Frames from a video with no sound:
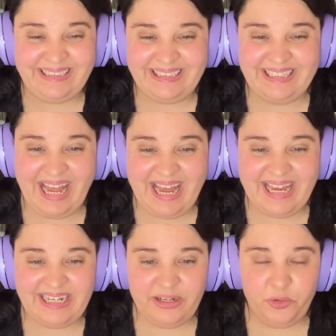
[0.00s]

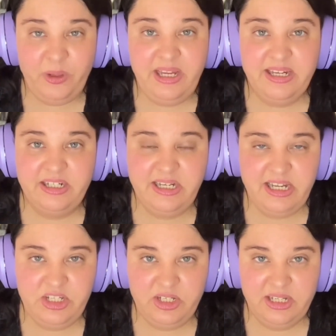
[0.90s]
that
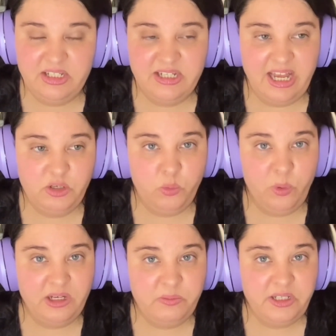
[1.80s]
reincarnation is not
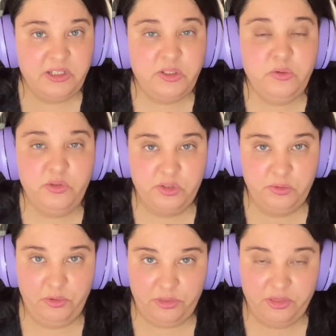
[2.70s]
what we used
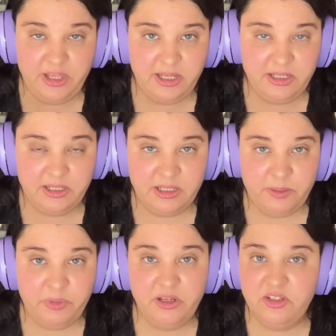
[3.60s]
to think
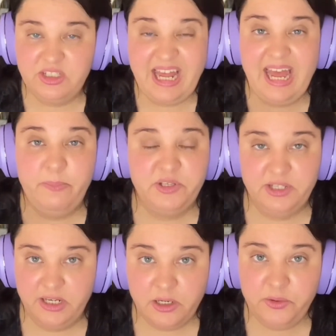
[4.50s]
because time is
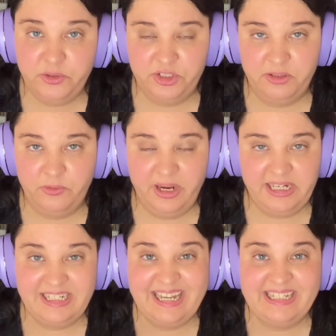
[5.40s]
an illusion, right?
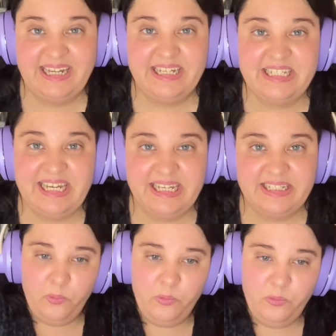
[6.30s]
It doesn't
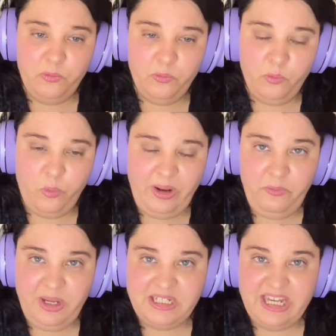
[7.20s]
exist. When
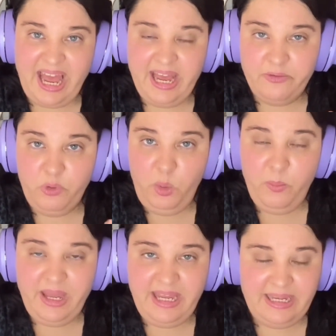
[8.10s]
we die, we
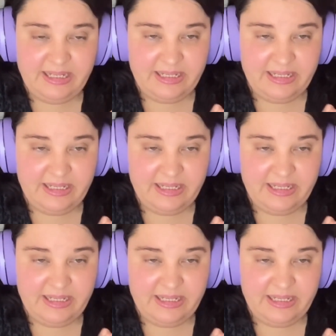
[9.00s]
may